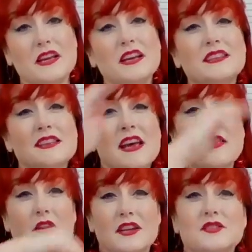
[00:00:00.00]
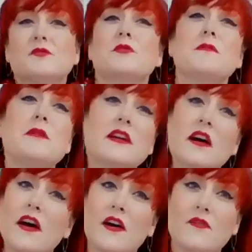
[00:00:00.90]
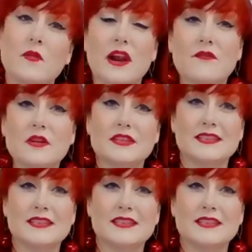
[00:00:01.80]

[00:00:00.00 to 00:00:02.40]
because there is a reaping of whatever